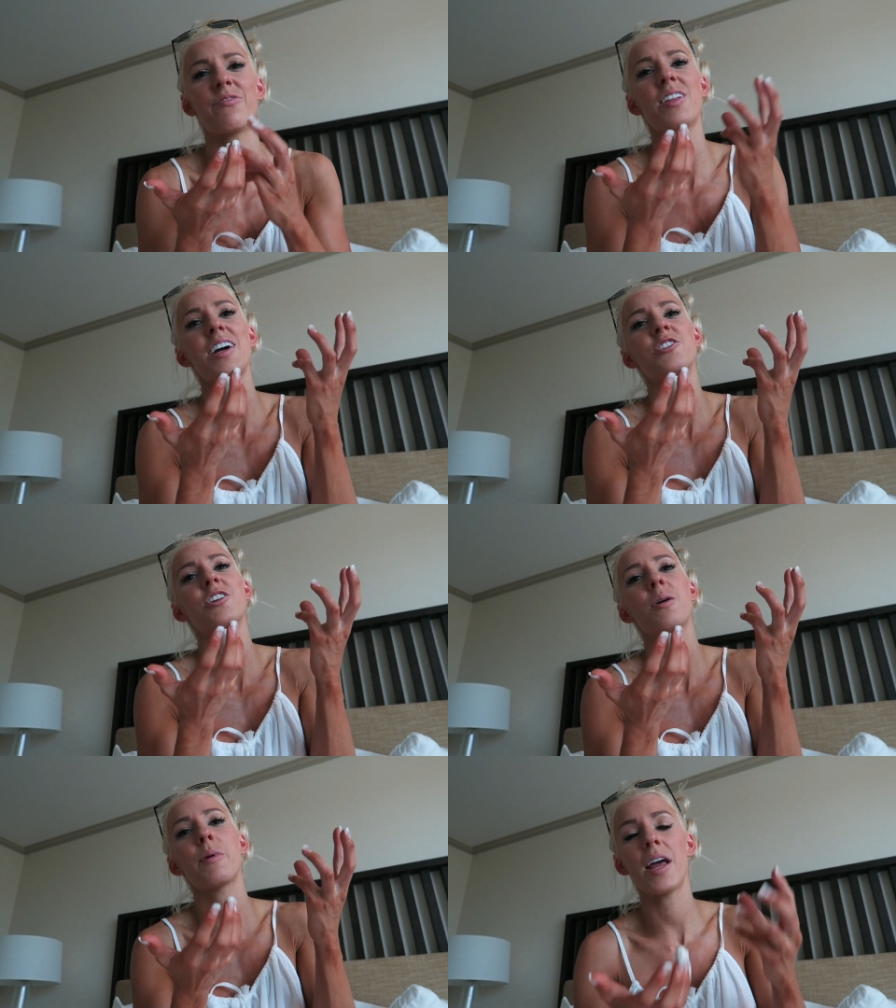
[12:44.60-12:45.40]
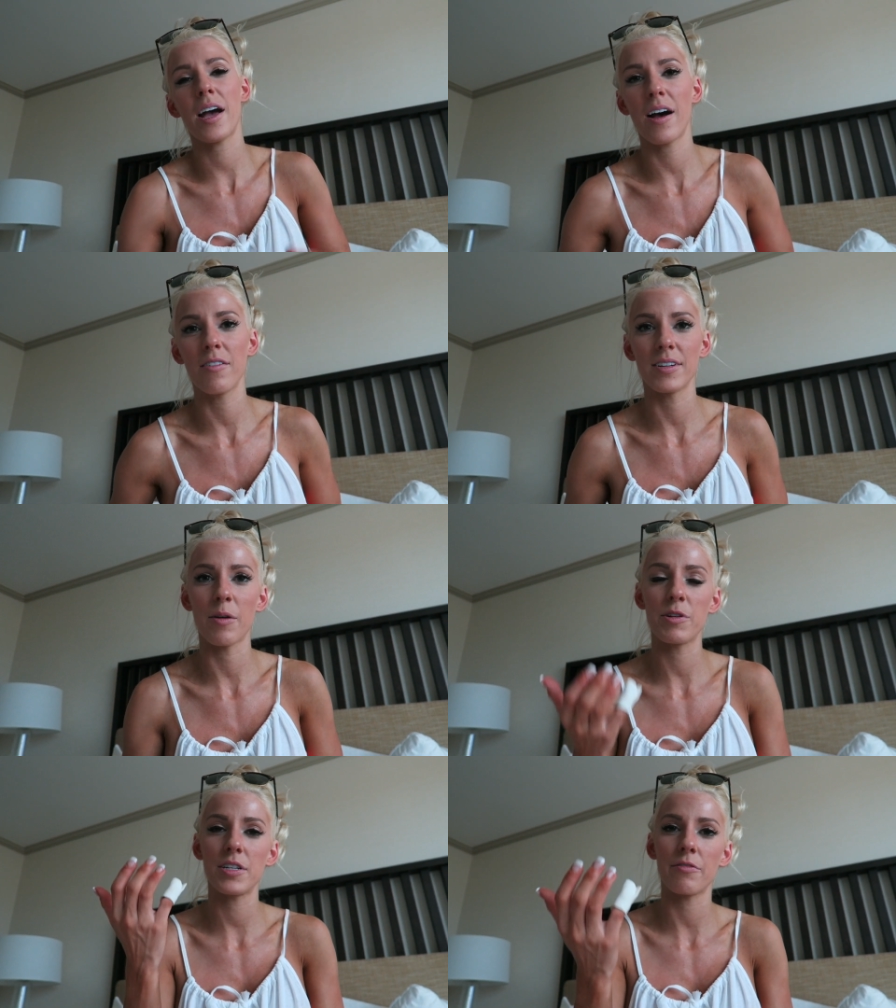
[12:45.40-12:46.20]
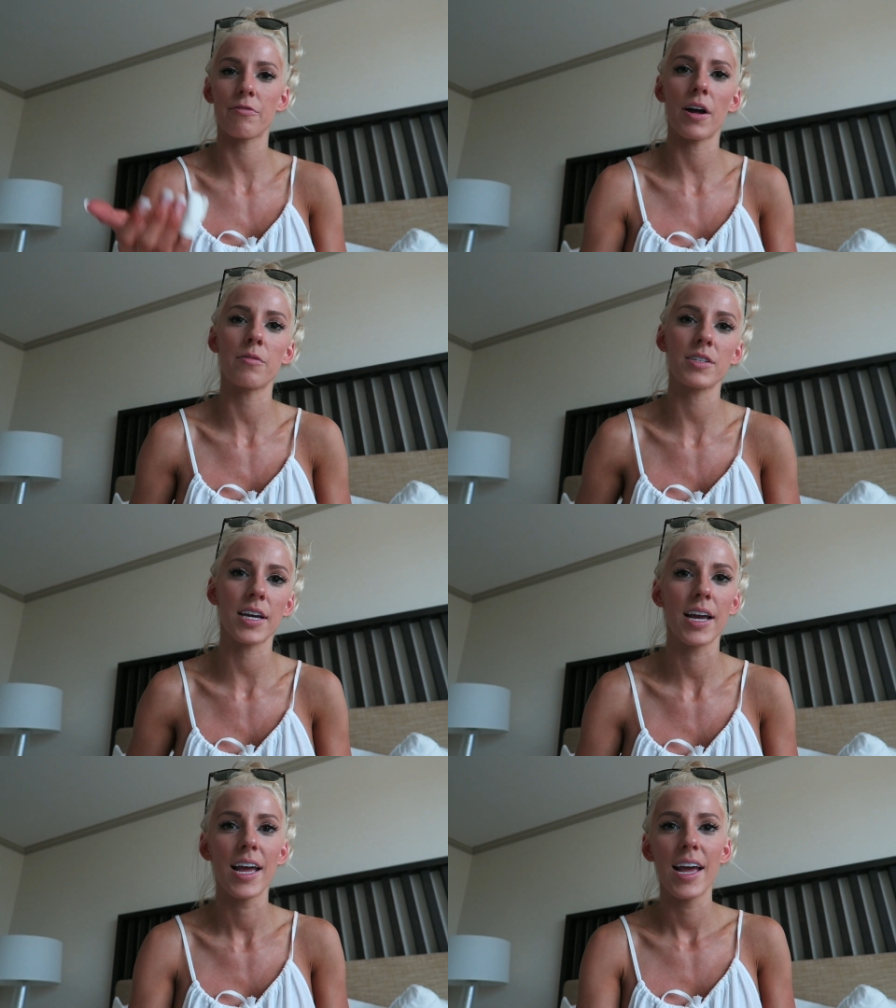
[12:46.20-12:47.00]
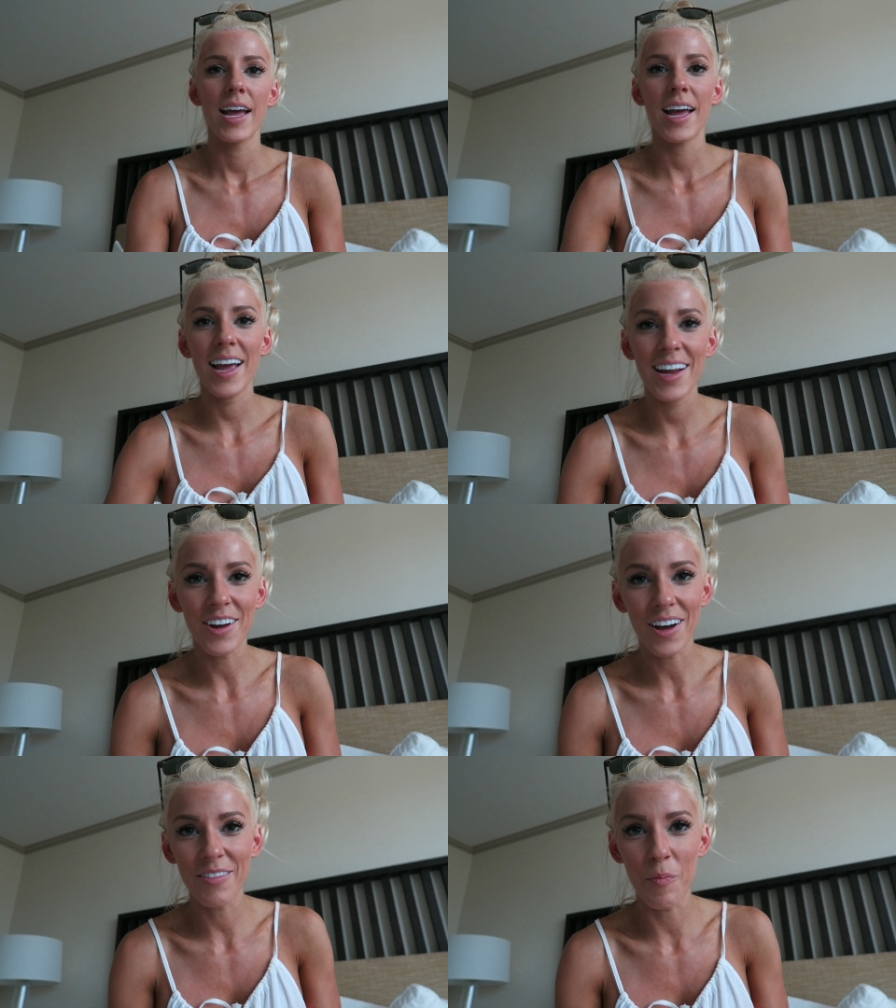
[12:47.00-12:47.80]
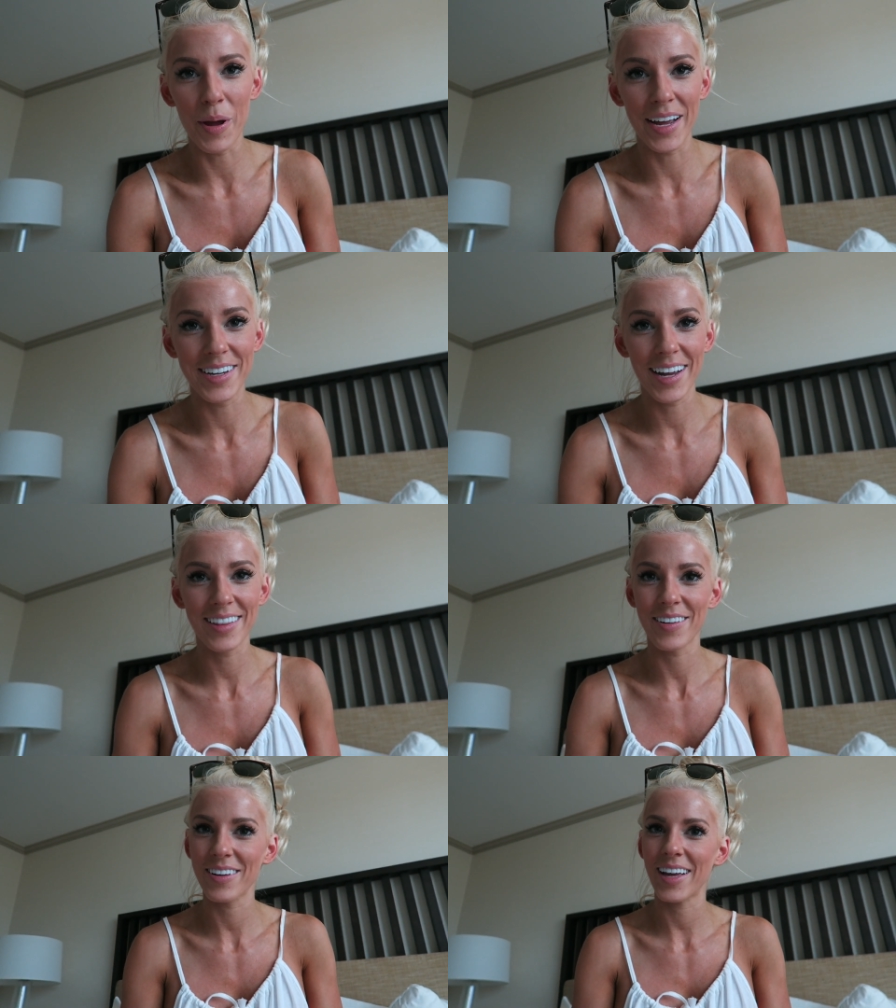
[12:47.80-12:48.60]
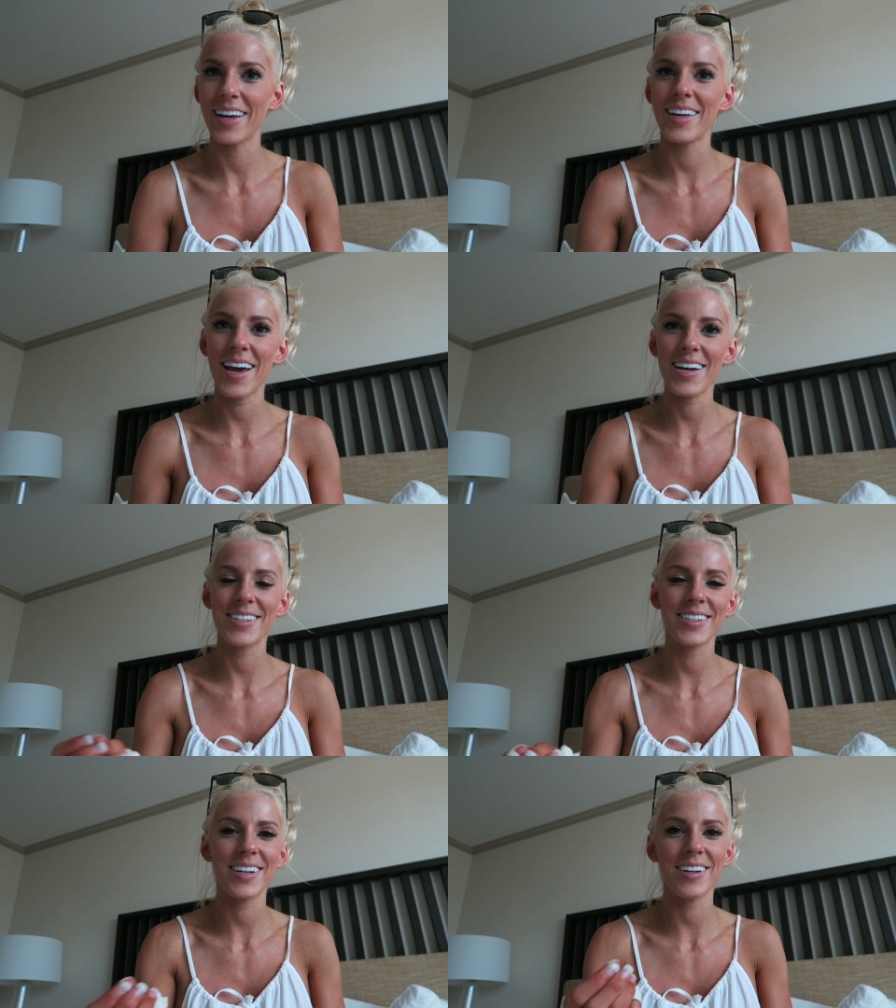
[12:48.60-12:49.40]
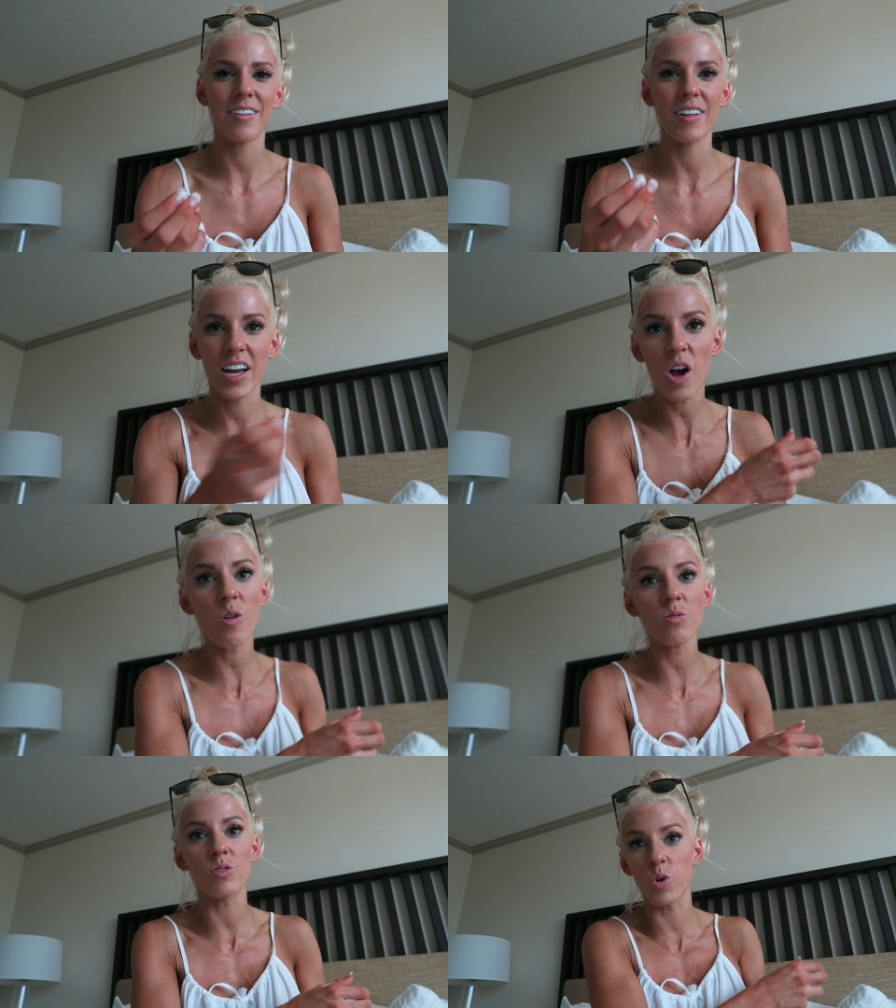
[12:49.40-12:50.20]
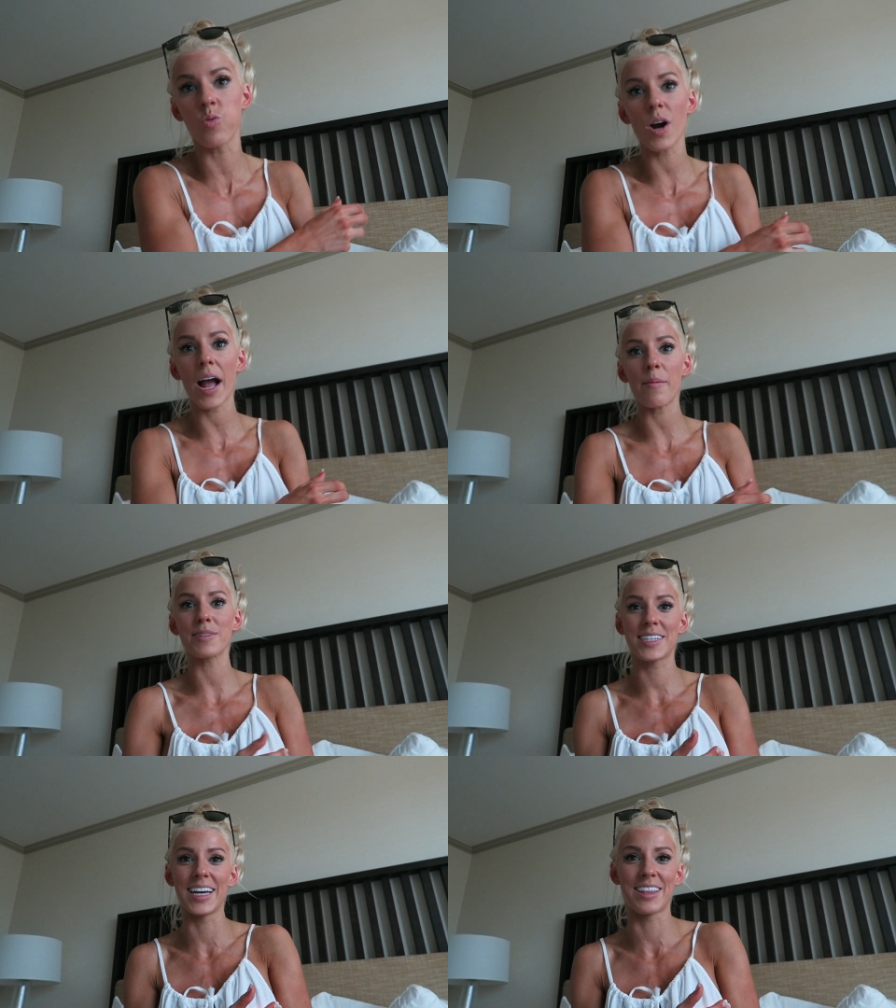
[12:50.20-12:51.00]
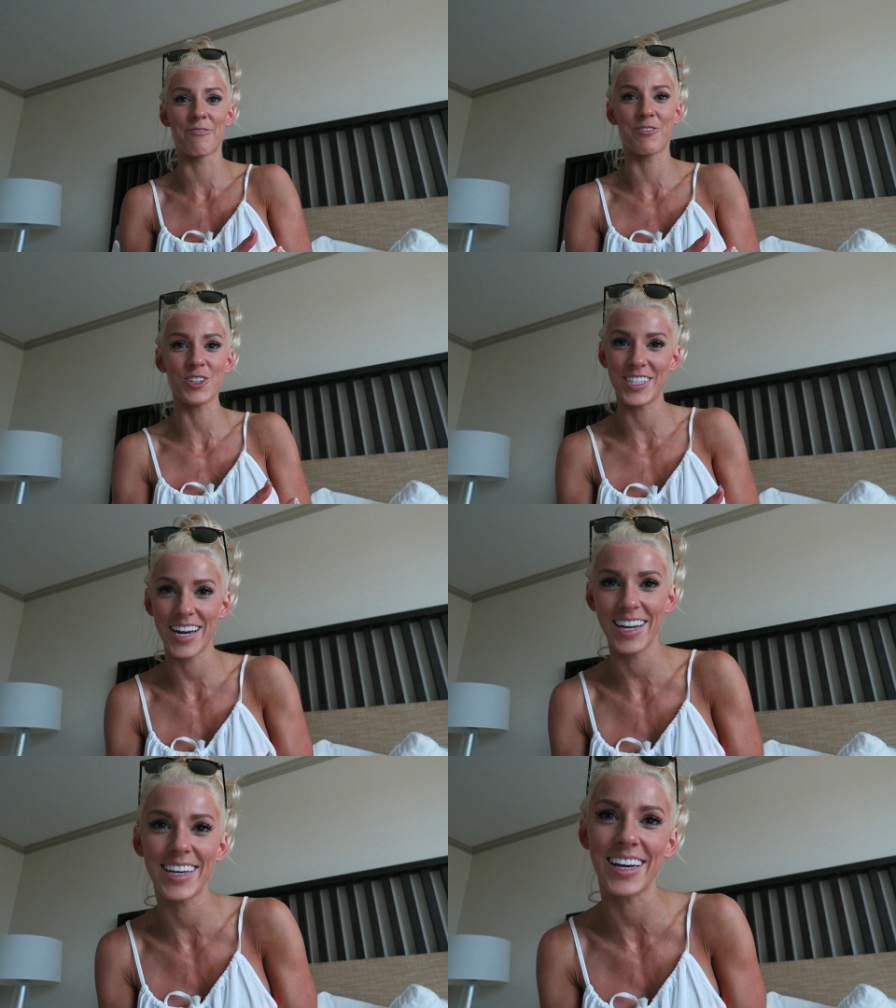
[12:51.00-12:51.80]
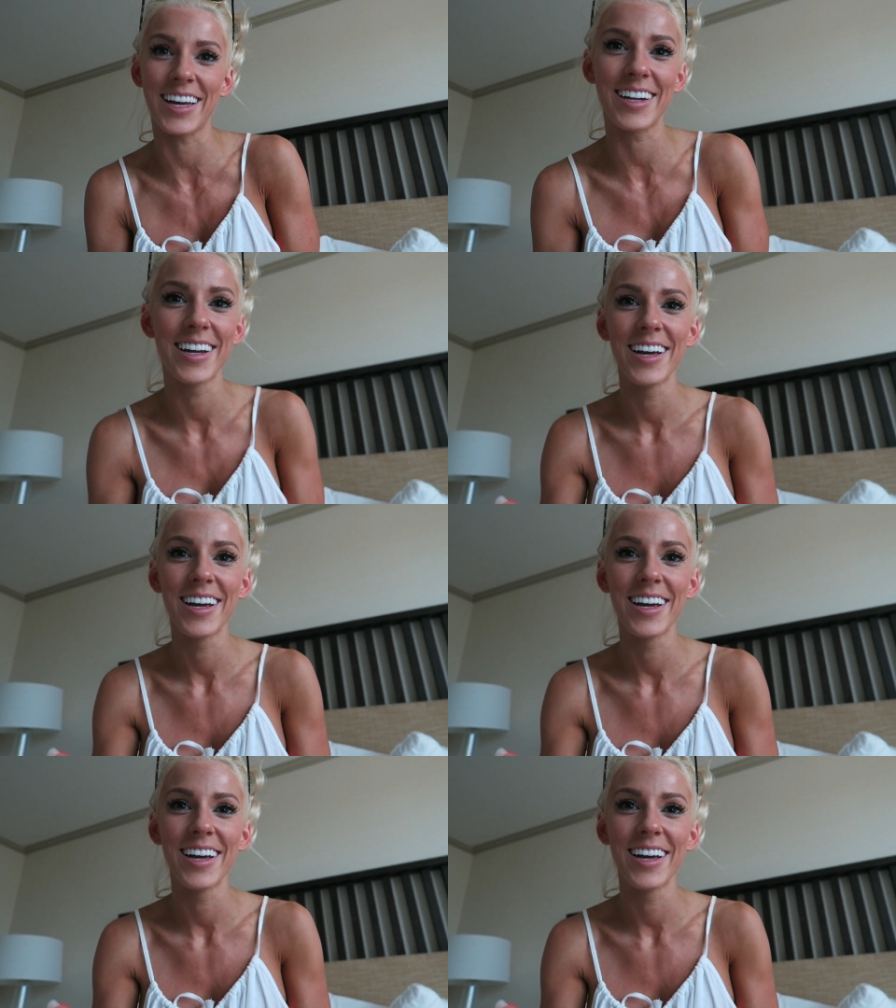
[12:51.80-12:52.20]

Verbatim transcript: flesh coming out, and I went to the front and was like, hey, y'all have a band-aid? And they were like, yeah, sure. And they're like, oh crap, let's get the first aid kit.